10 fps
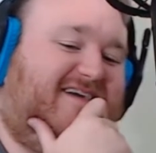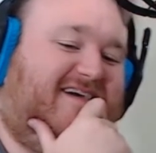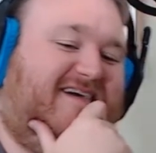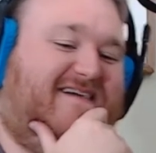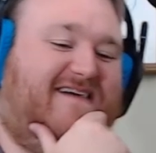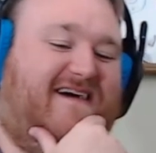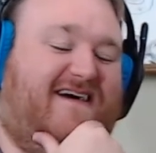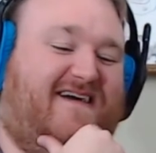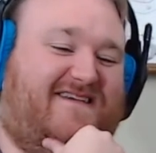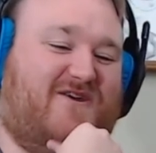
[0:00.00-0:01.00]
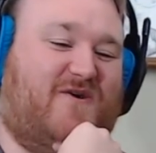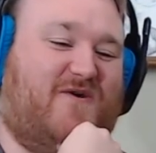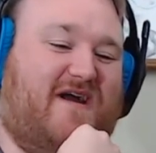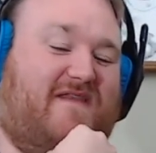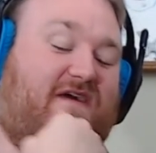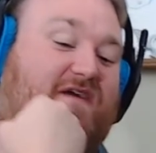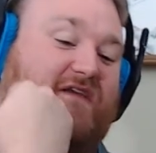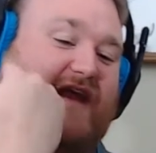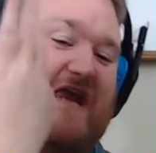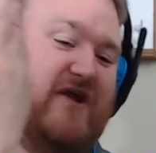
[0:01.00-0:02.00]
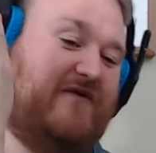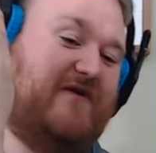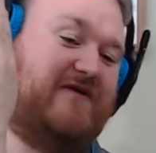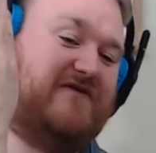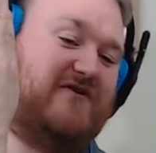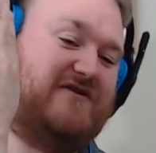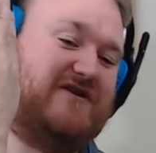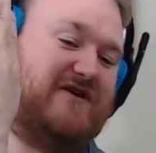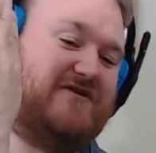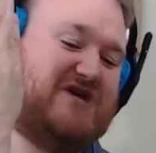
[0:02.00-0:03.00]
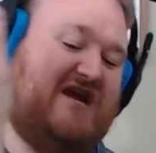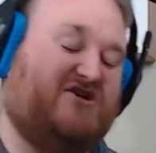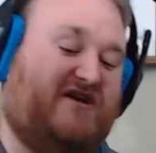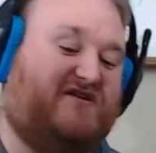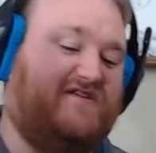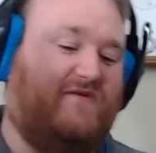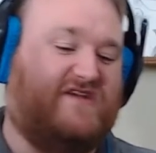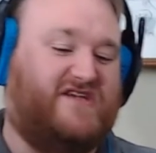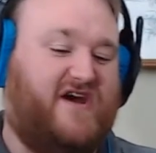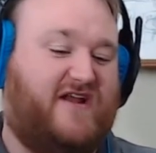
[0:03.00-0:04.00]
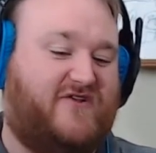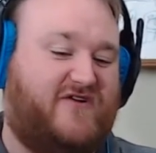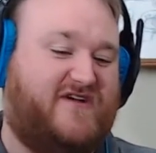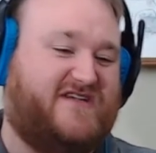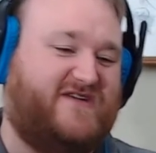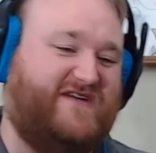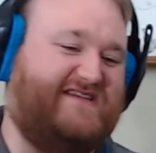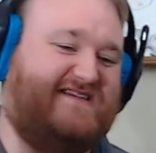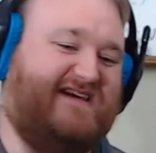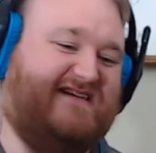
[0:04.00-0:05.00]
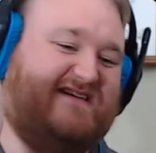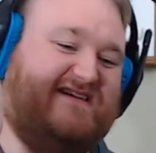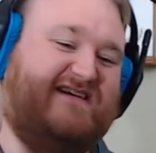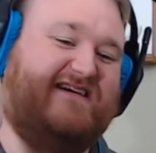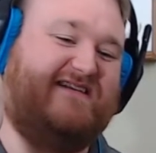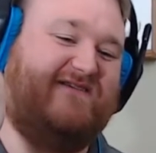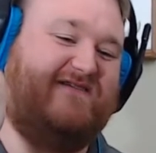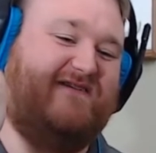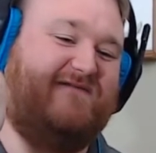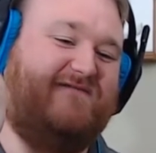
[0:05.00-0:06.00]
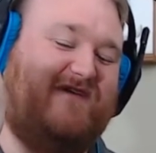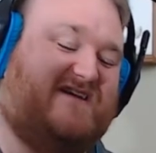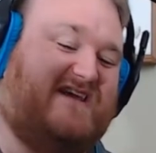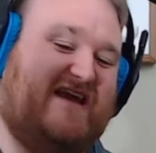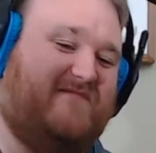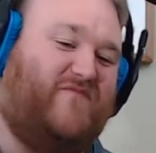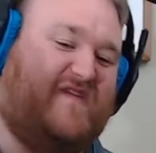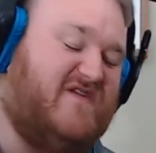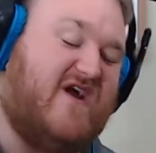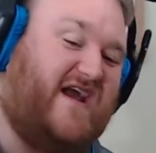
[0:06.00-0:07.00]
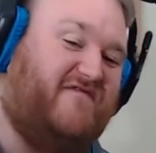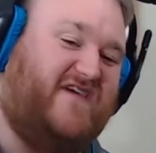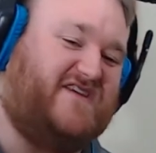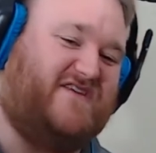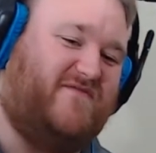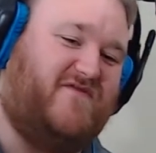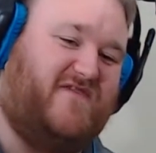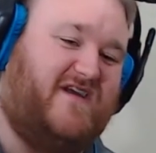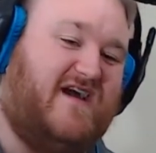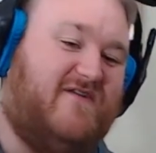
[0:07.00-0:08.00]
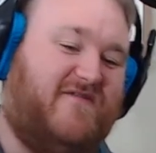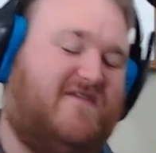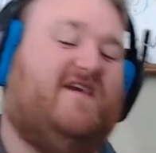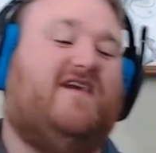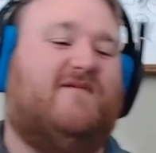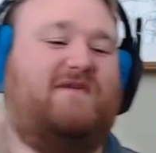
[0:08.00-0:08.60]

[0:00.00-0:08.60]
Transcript: Yeah. So and then and they're changing the way Sonic looks. So they're fixing it, but they're not going to fix the movie. I don't think.